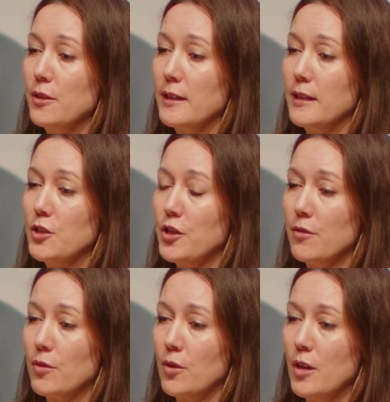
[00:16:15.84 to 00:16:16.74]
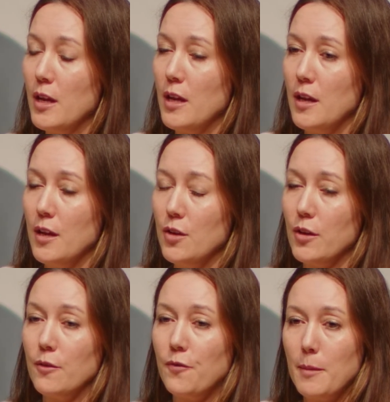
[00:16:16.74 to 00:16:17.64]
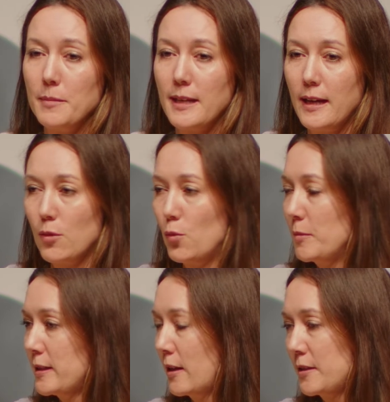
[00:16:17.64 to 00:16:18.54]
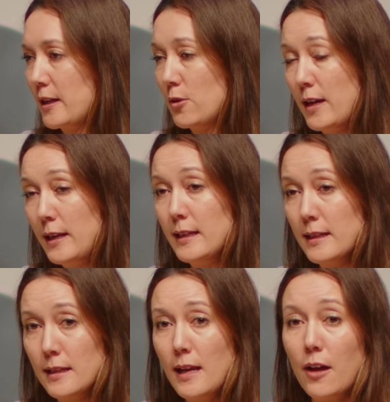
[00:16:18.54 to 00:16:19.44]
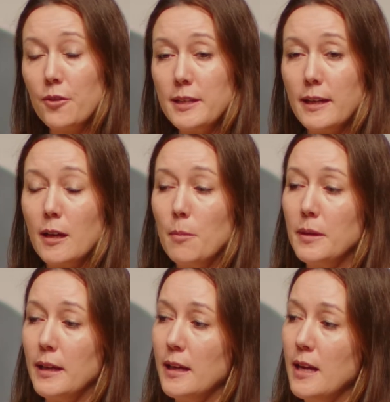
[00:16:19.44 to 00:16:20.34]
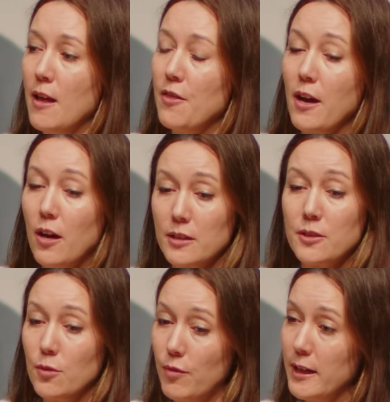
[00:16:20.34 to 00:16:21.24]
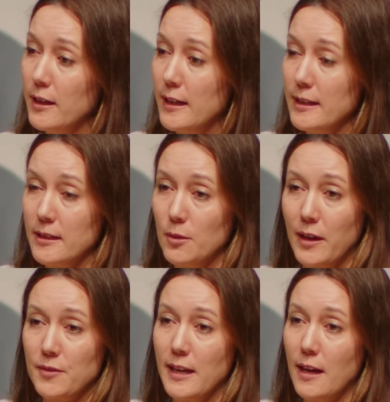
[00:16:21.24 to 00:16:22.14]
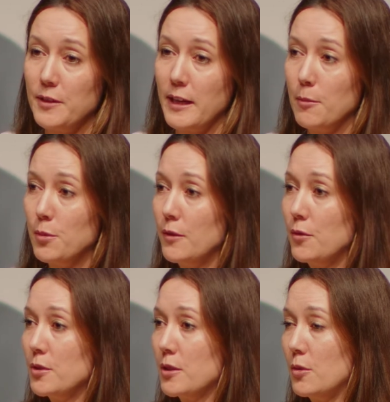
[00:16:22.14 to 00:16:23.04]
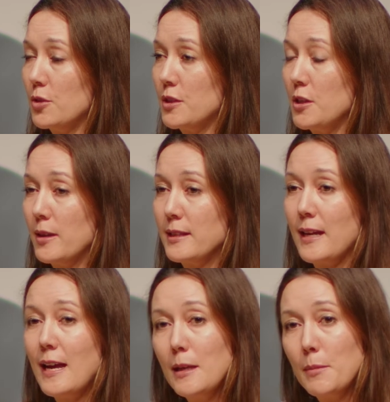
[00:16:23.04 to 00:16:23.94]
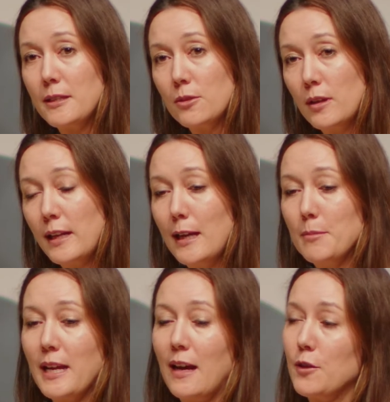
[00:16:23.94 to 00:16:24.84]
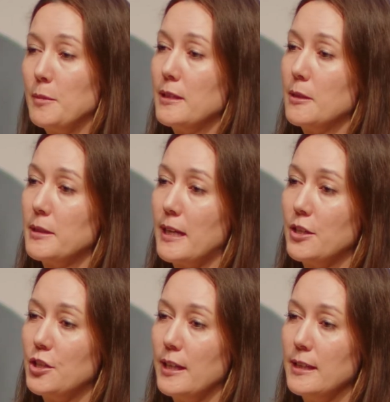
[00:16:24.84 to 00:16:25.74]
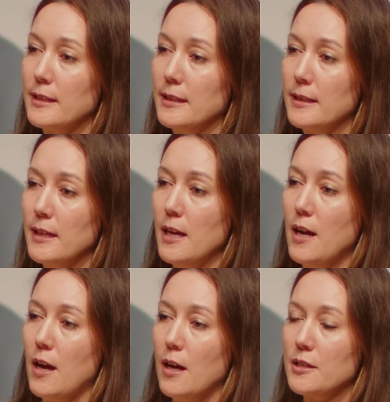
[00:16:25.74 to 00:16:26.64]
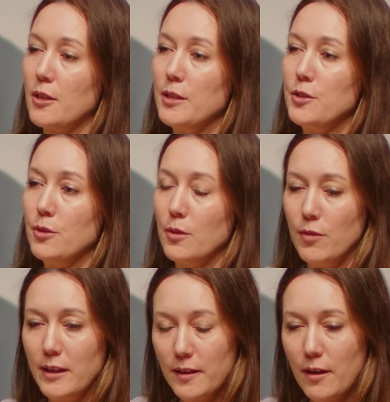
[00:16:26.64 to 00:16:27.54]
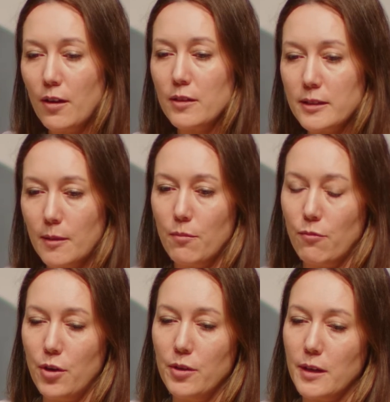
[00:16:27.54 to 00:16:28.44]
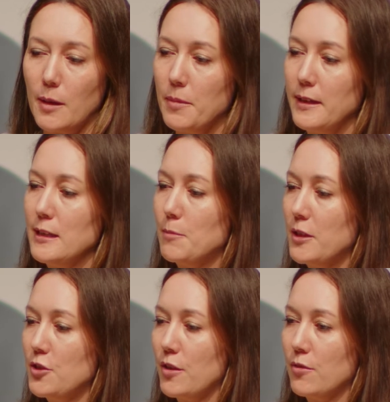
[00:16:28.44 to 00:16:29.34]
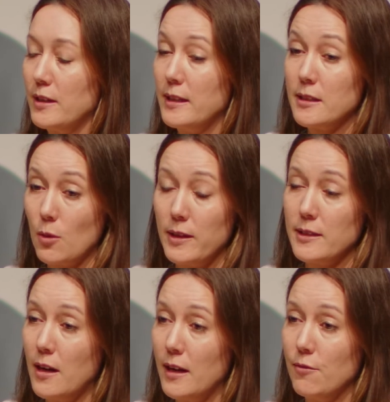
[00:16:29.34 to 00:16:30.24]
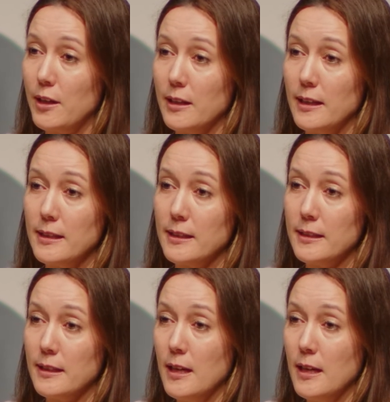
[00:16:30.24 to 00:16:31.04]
think in general, the femtech or women's health tech or any health tech company, they are still regulated. We have to get FDA approval to launch in the US. Any medical claims have to be substantiated. So I do agree that there are some rogue companies, but in general, it is quite a highly regulated